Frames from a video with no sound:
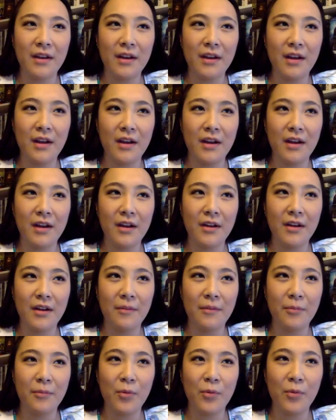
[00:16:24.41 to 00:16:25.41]
uh,
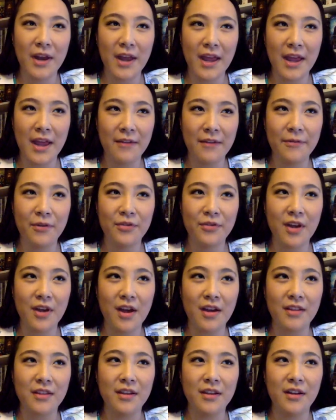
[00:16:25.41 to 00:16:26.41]
when Anna first
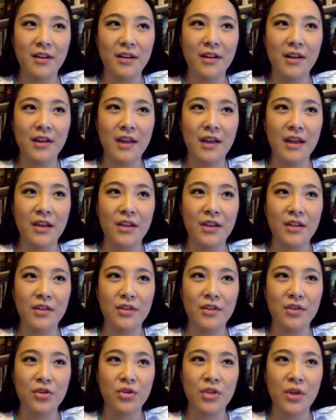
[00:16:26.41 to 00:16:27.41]
got there
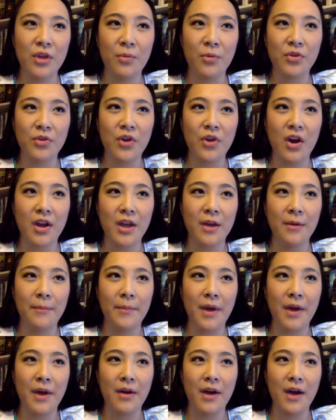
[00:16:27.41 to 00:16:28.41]
and they were talking
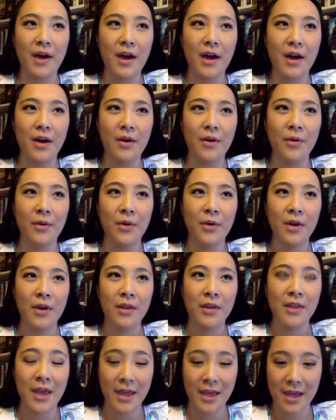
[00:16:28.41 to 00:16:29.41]
about how
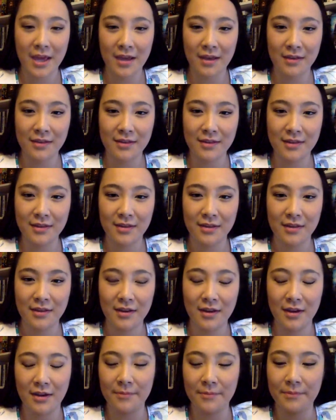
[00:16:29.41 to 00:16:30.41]
they kissed,
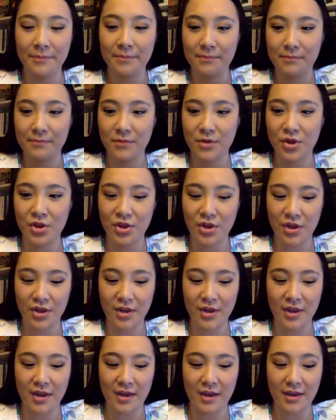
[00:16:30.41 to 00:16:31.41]
um,
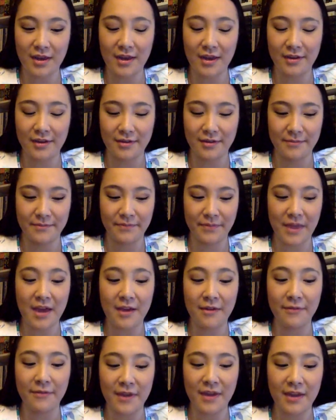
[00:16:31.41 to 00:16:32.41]
she, um,
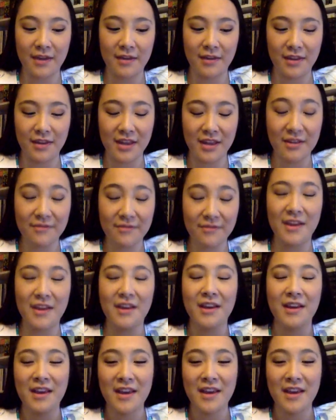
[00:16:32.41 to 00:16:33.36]
Evie, Evie